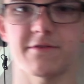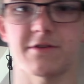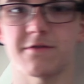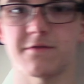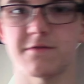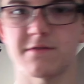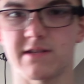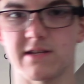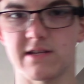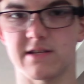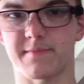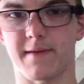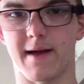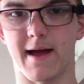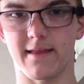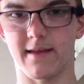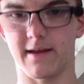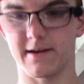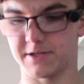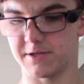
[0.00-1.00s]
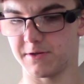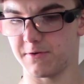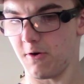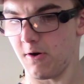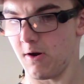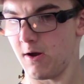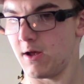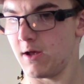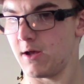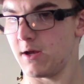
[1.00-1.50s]
to use these, but I like to,
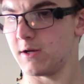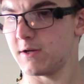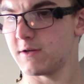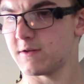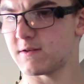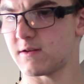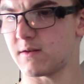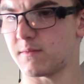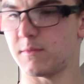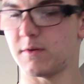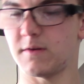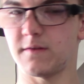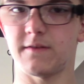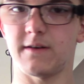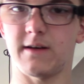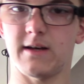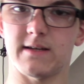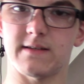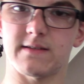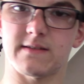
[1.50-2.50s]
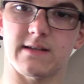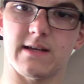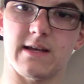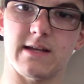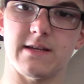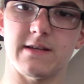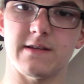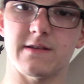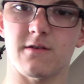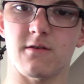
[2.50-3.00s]
some of
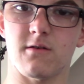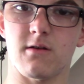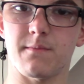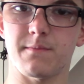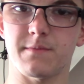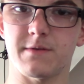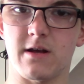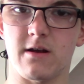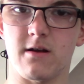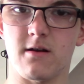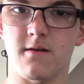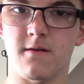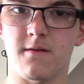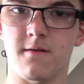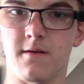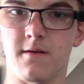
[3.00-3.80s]
skinny syrups here.